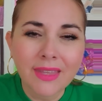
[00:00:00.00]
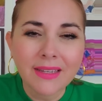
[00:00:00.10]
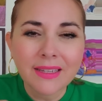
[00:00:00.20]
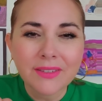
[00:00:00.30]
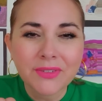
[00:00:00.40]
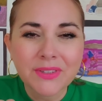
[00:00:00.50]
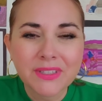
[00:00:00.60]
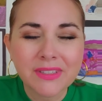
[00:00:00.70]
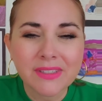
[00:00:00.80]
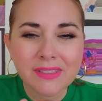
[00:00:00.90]
Like for
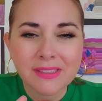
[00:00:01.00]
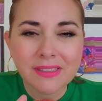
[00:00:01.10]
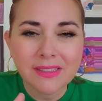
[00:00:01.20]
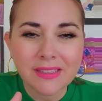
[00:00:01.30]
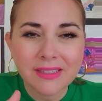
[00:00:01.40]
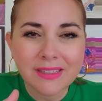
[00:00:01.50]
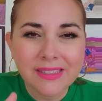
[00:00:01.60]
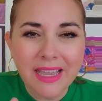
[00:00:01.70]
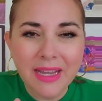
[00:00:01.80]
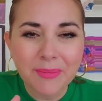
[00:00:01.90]
this
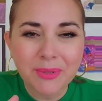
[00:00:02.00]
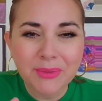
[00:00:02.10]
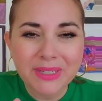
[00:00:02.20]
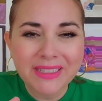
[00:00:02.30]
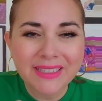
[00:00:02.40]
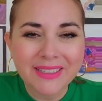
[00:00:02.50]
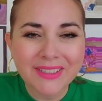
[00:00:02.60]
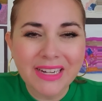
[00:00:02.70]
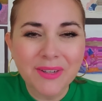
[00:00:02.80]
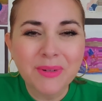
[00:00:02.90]
apple right here,
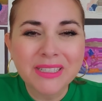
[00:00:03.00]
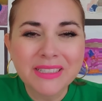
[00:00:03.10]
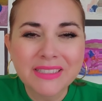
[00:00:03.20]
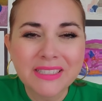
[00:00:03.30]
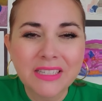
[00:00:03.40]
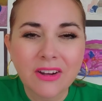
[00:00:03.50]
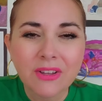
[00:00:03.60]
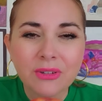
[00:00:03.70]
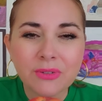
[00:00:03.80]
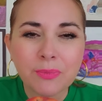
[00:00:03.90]
I want to see all
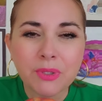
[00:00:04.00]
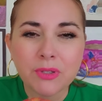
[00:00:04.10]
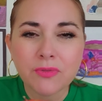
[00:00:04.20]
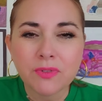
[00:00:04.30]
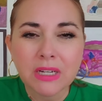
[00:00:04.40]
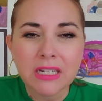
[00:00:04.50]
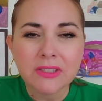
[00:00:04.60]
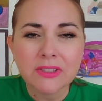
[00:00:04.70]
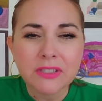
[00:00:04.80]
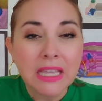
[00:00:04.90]
those beautiful
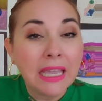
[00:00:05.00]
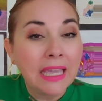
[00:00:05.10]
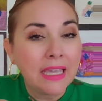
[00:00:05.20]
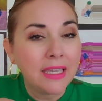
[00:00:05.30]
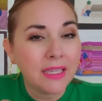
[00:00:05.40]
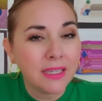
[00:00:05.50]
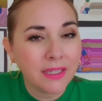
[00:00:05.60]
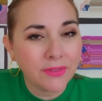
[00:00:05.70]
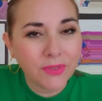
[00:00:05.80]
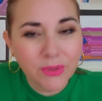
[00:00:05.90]
colors.
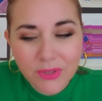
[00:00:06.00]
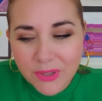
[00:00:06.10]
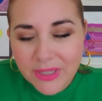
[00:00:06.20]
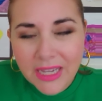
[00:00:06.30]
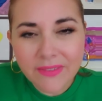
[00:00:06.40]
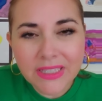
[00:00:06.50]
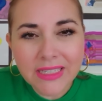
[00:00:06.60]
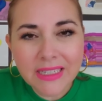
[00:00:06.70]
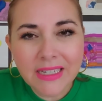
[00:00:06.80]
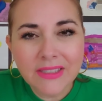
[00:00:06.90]
If you don't have any
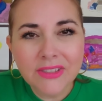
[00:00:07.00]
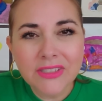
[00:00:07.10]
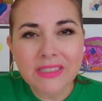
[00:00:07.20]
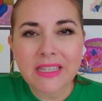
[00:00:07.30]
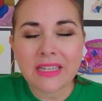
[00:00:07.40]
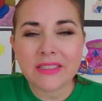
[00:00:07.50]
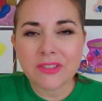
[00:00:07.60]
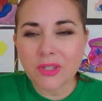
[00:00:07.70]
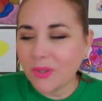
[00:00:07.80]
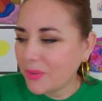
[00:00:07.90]
colors, that's
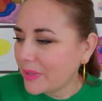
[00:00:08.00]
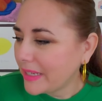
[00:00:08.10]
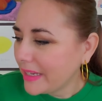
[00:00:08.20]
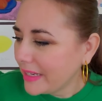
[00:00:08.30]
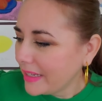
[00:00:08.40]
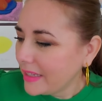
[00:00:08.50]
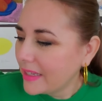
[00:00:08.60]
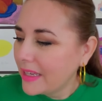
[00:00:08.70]
okay,